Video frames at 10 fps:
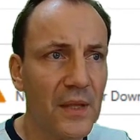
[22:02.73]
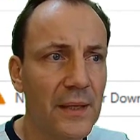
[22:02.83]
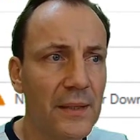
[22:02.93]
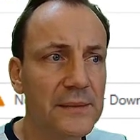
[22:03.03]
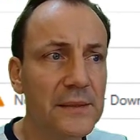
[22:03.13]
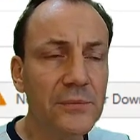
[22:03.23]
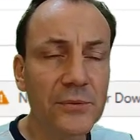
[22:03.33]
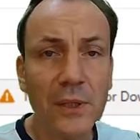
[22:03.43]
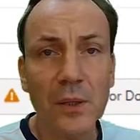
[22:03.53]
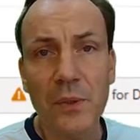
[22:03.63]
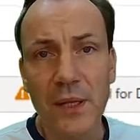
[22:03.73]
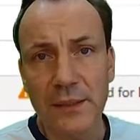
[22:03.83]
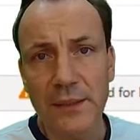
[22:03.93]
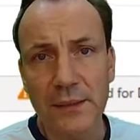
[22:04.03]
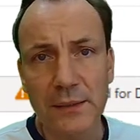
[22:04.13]
And if you are
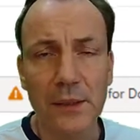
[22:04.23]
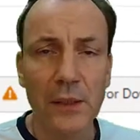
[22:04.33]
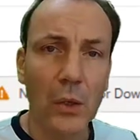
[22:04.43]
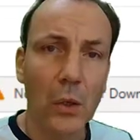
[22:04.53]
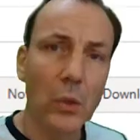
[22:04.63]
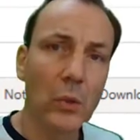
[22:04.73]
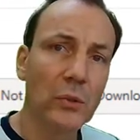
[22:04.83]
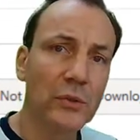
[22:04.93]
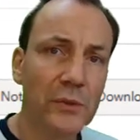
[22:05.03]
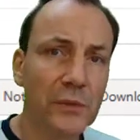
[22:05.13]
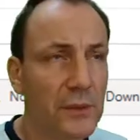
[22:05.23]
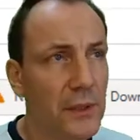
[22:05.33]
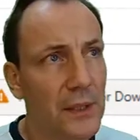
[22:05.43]
planning on